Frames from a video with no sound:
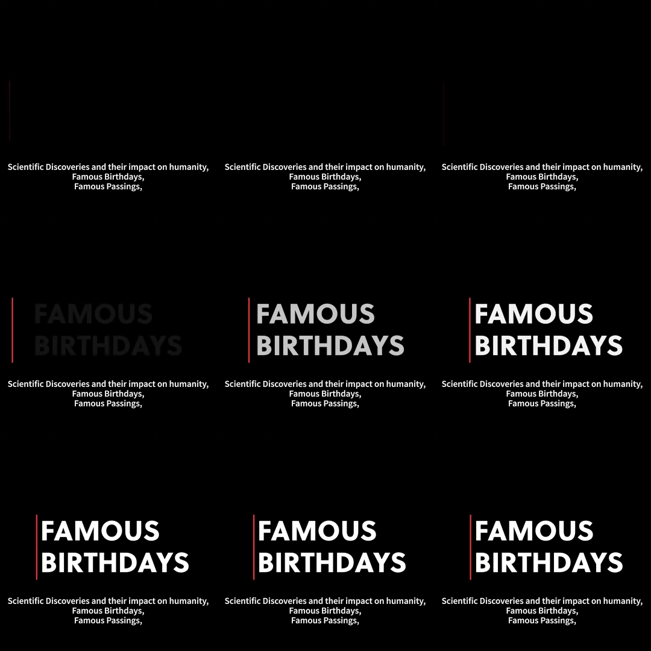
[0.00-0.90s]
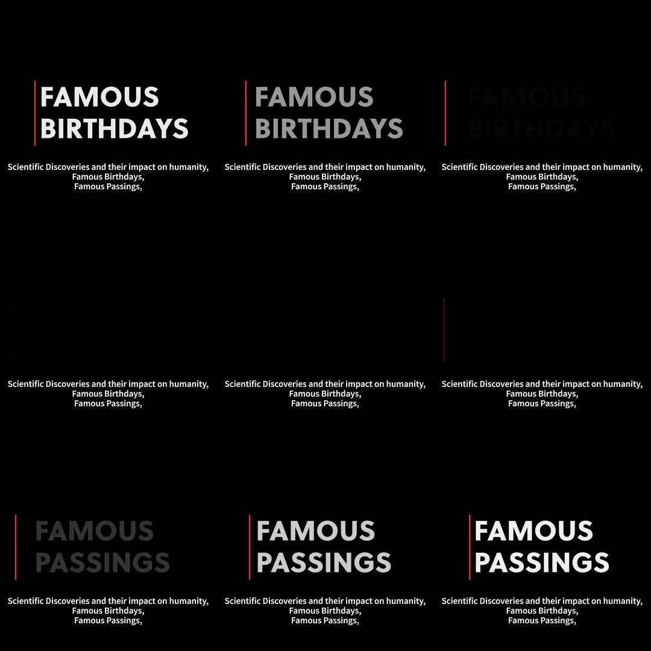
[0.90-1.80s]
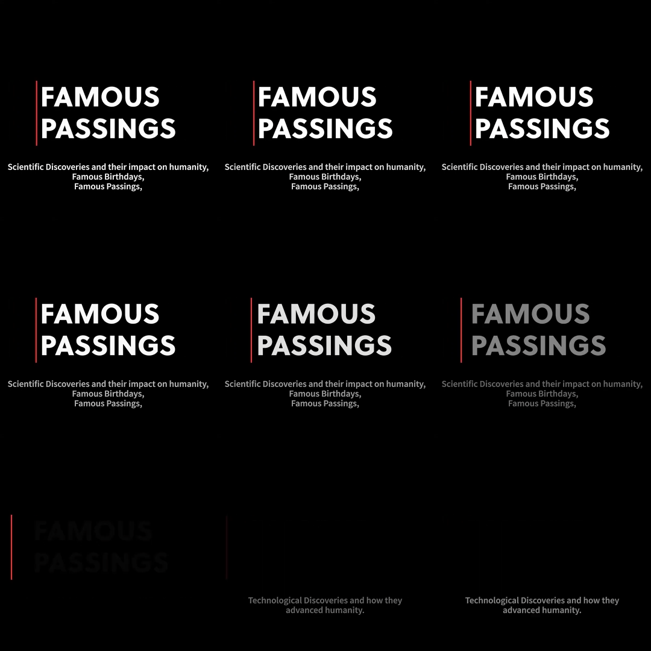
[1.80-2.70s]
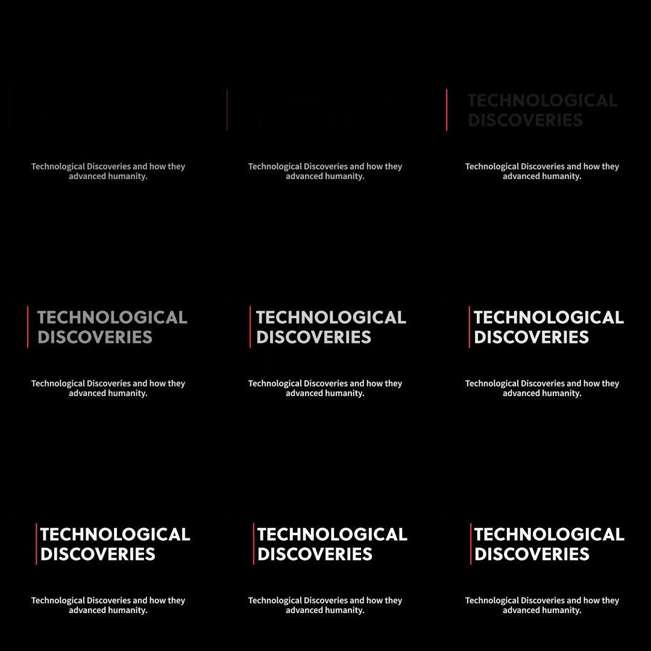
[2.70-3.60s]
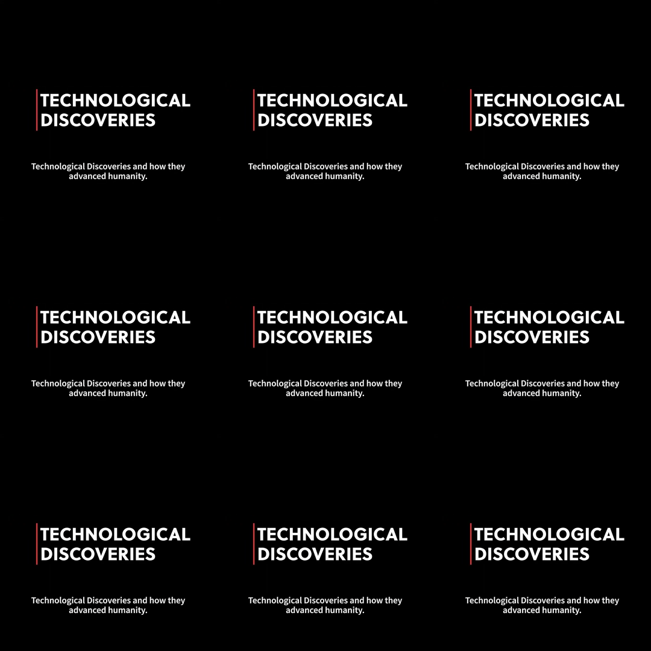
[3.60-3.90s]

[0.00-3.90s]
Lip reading: No face is visible, so there are no lips to read.